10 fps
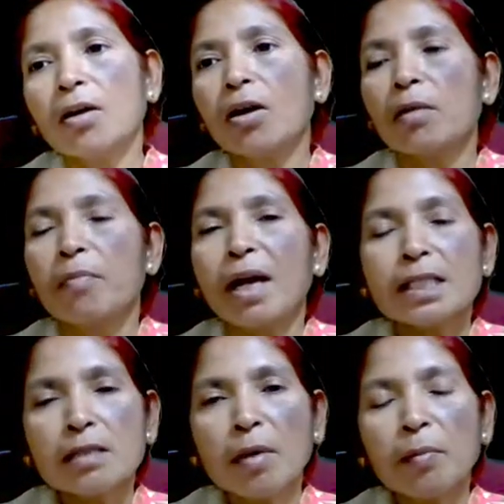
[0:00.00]
or
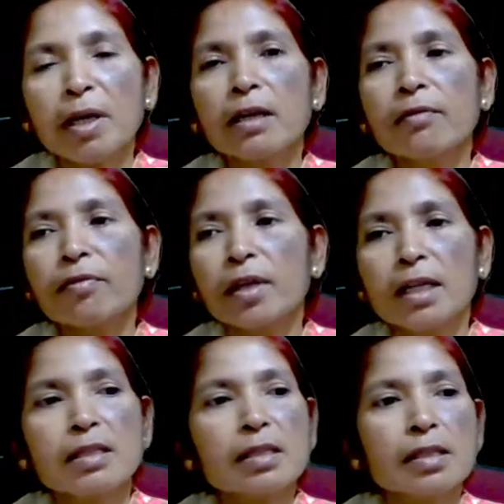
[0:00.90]
maximum
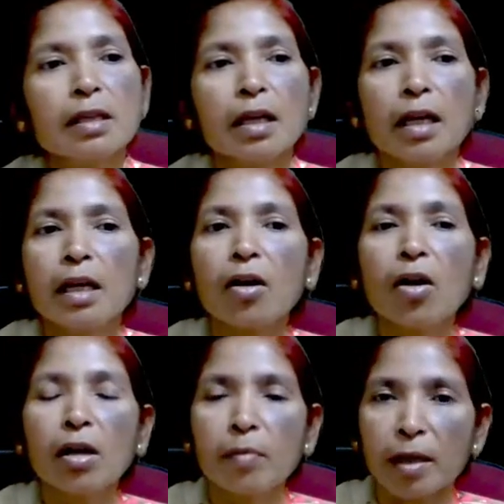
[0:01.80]
interference in
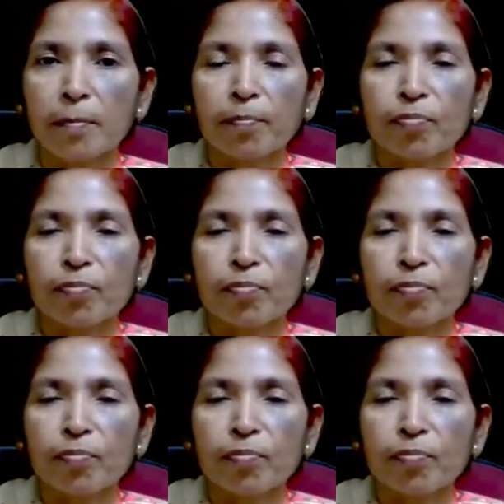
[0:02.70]
economy.